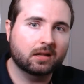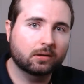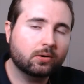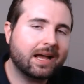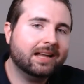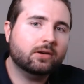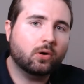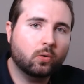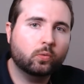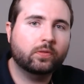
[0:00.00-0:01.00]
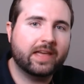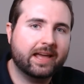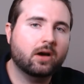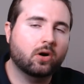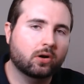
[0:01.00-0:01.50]
Look at all
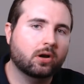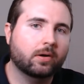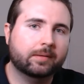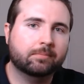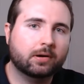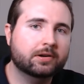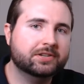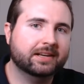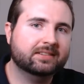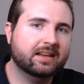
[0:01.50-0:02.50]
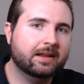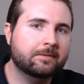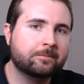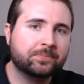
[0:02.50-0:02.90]
their ongoing projects, and